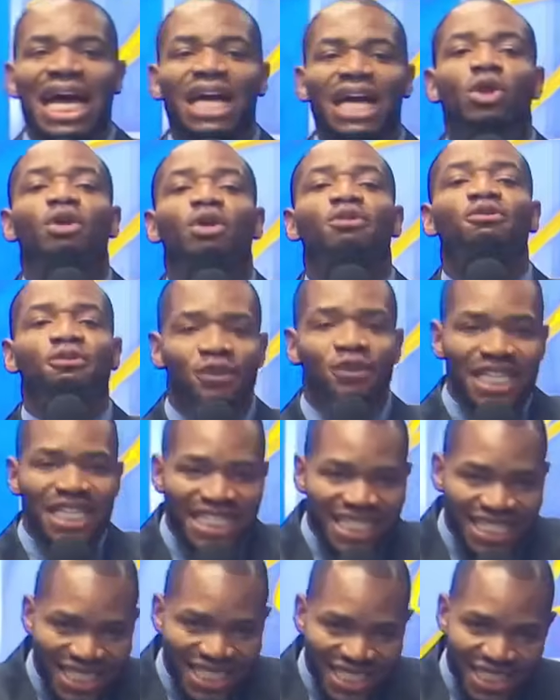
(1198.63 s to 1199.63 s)
they are not
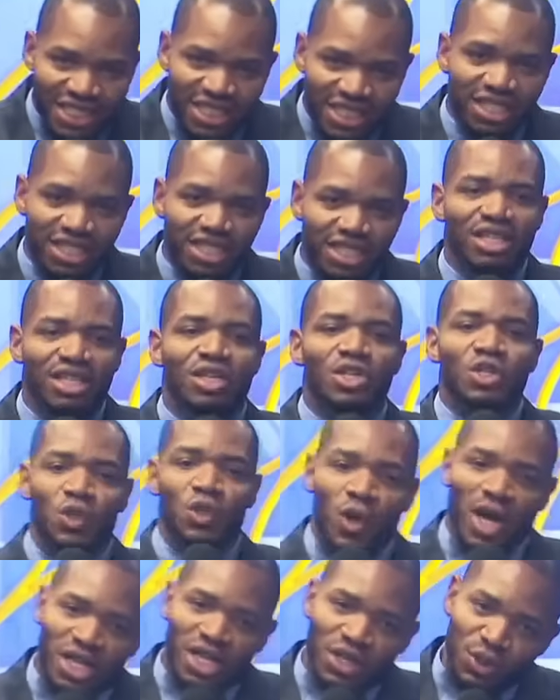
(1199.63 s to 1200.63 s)
fit
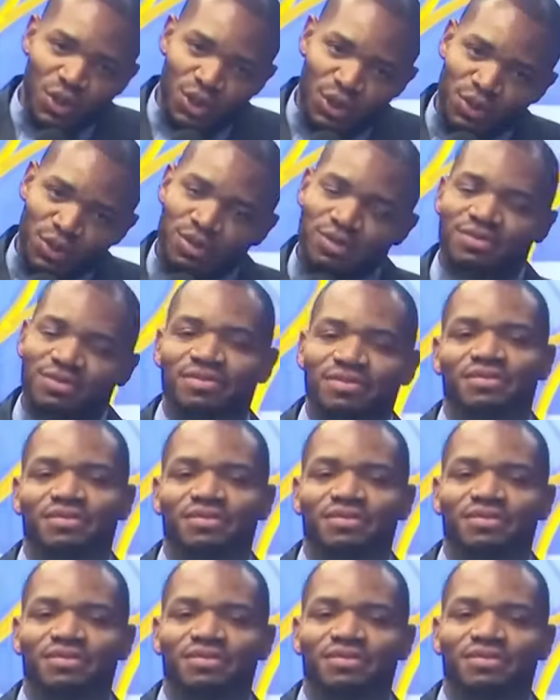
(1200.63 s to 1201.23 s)
to undo you.